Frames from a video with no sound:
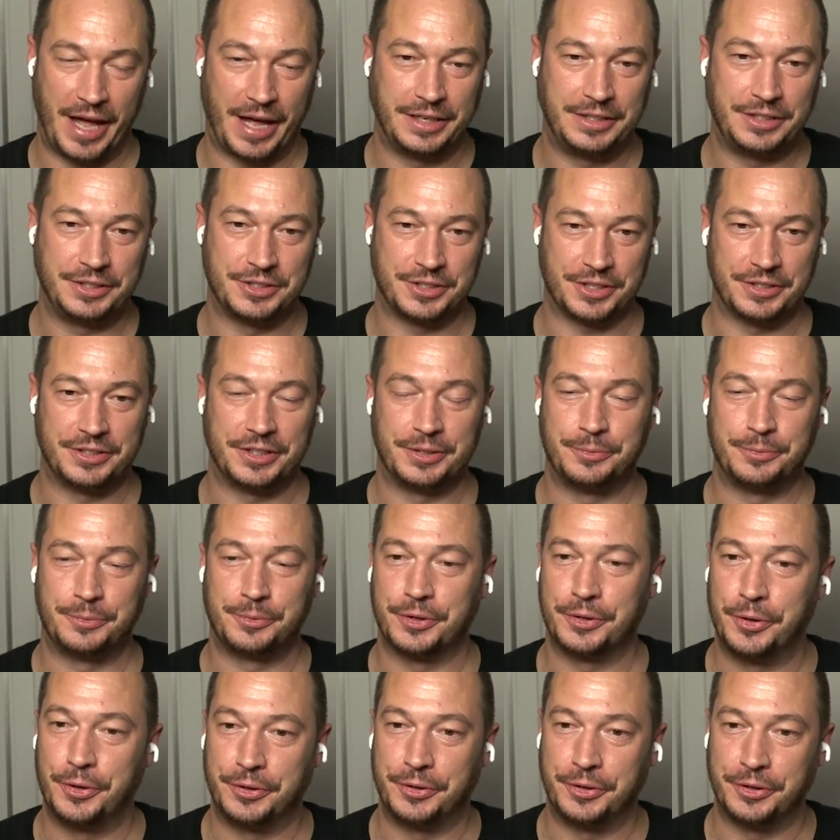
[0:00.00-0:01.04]
antigen that
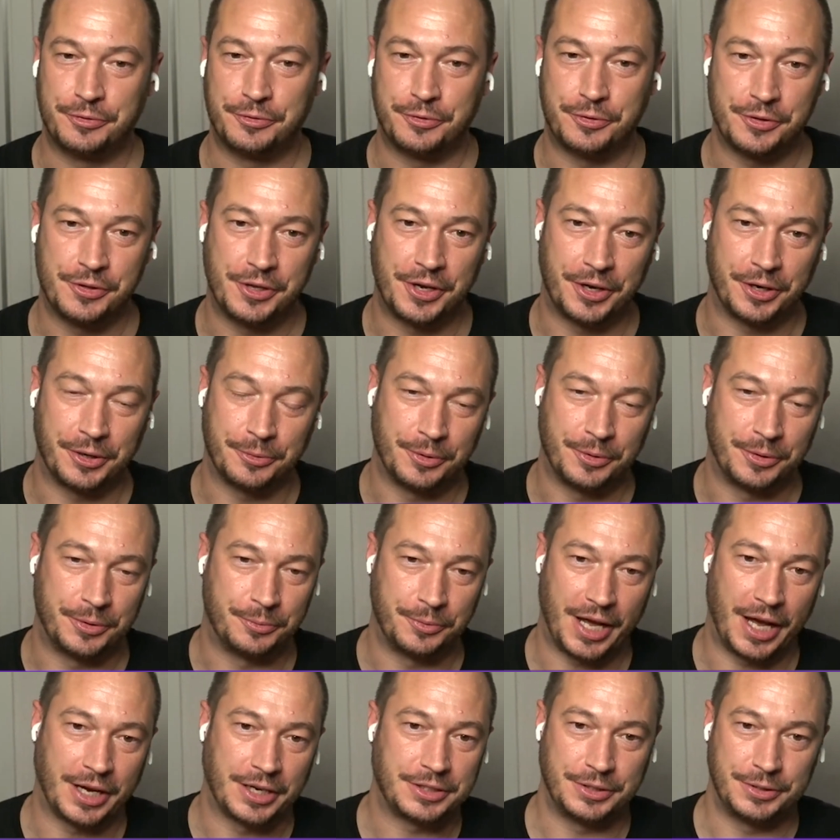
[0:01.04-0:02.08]
we're coding for there when
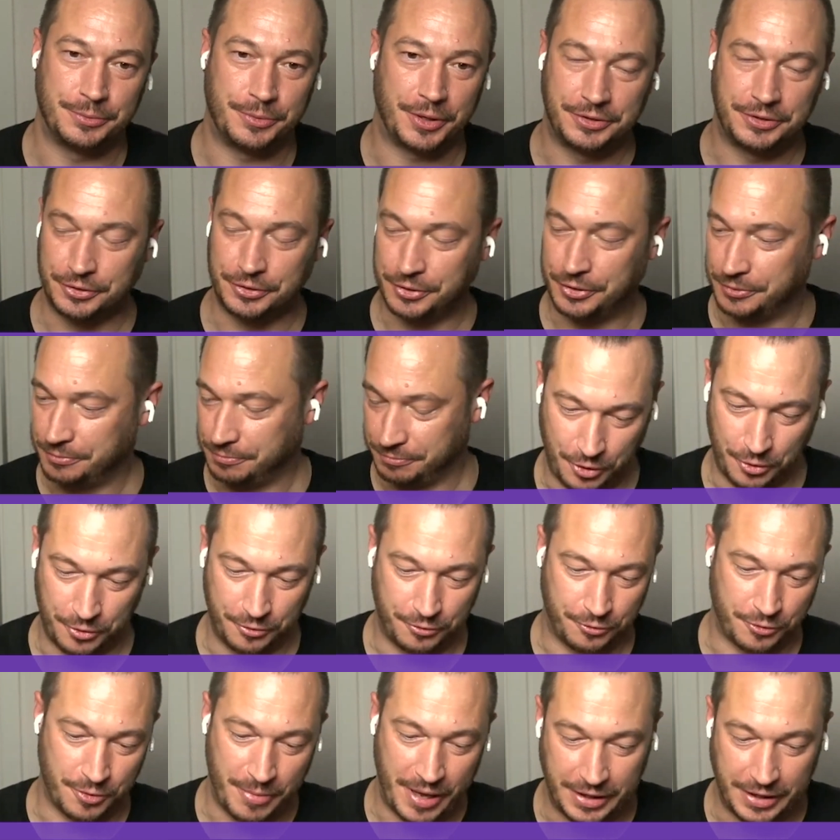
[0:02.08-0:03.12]
we actually want to
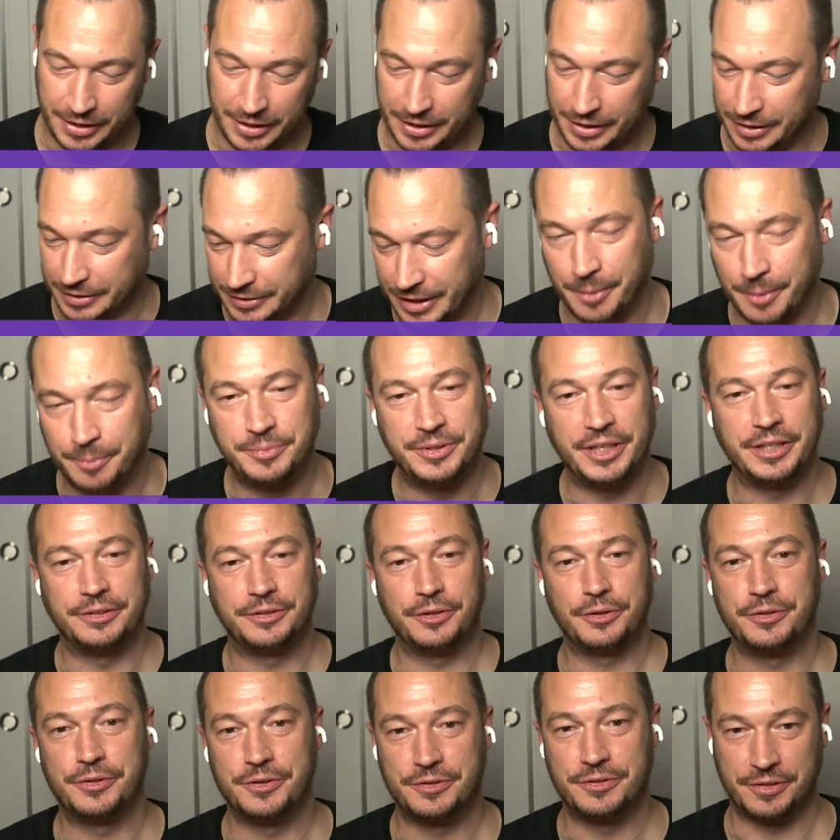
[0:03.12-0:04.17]
code for many and update
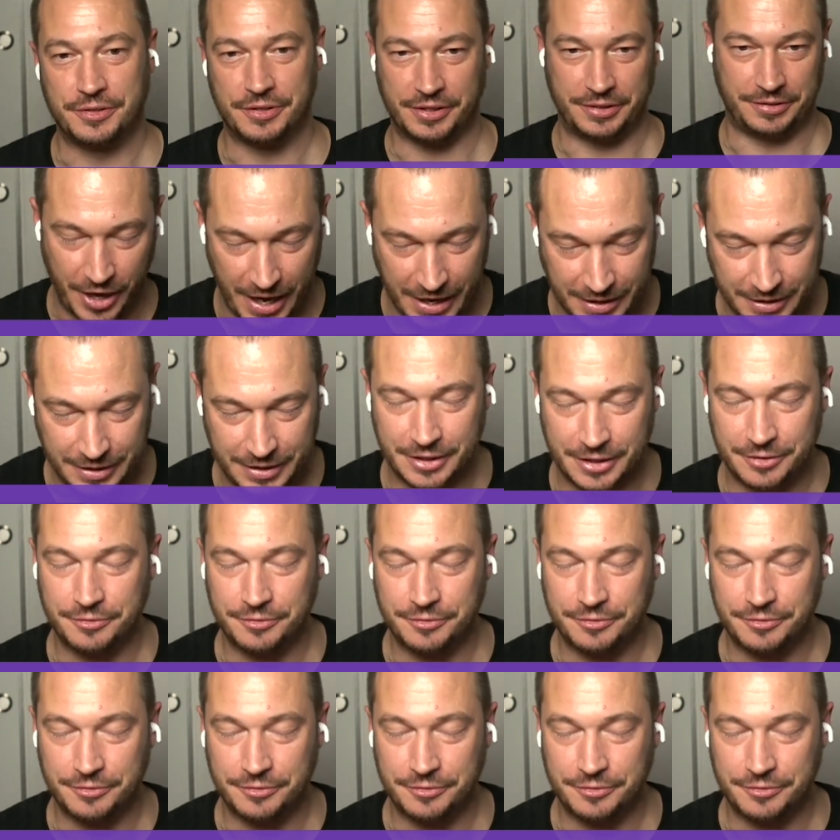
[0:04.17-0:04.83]
those for any